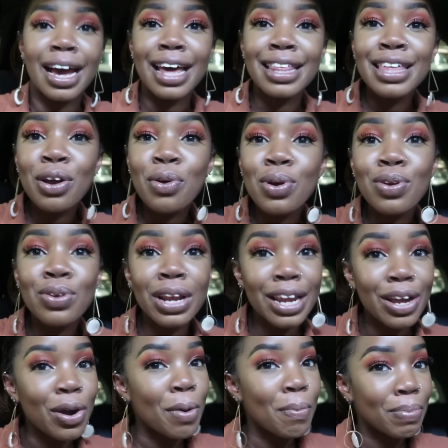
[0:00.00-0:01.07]
I think we
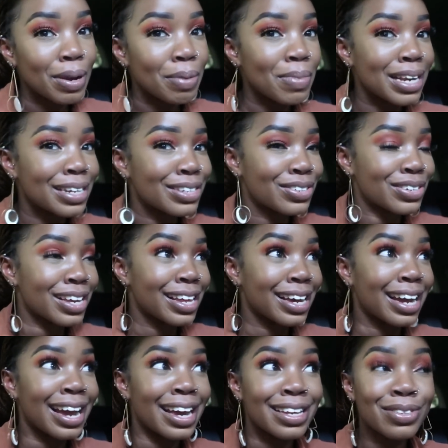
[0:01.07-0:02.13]
really compliment each other,
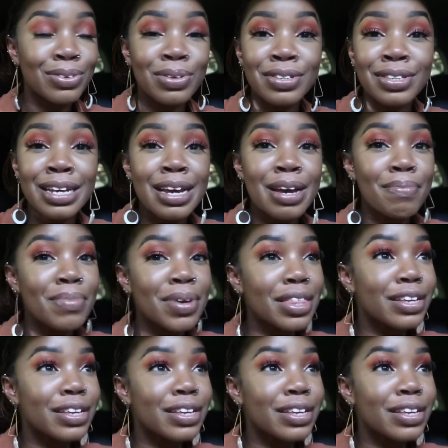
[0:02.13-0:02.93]
guys, because me,